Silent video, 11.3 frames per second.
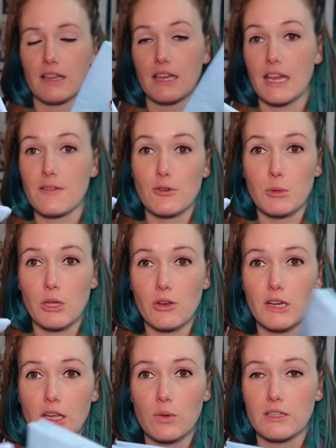came from the
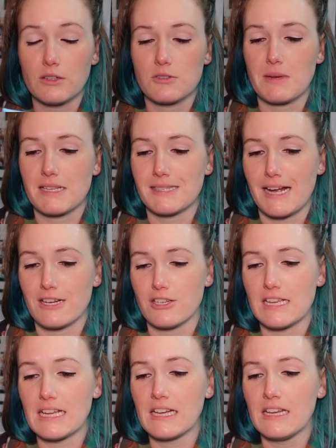Unity quilt. It was my
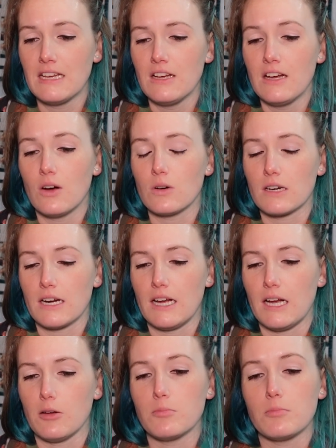sashing or
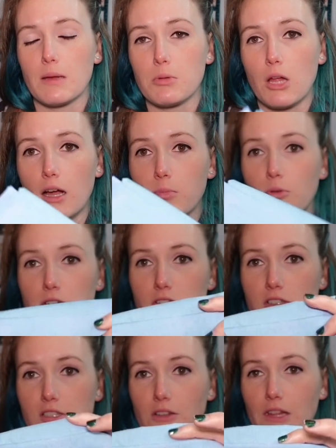my block
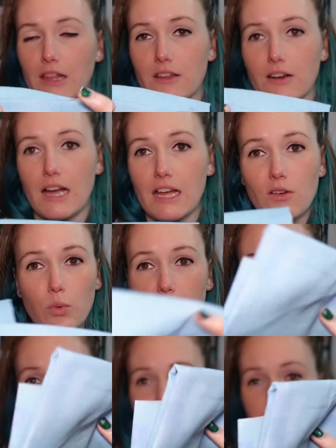borders. So like they're kind of
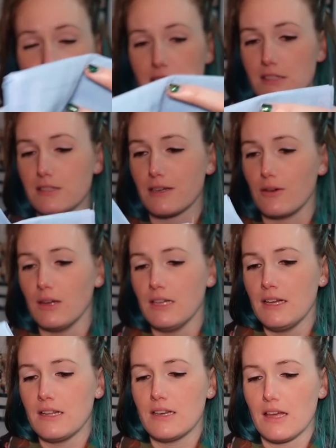weird pieces. So
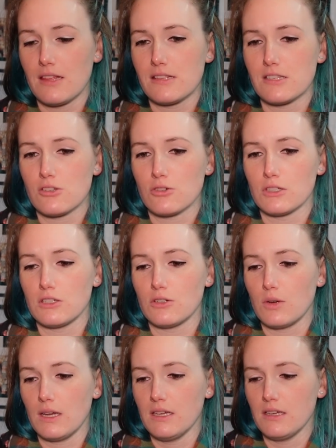nothing's a true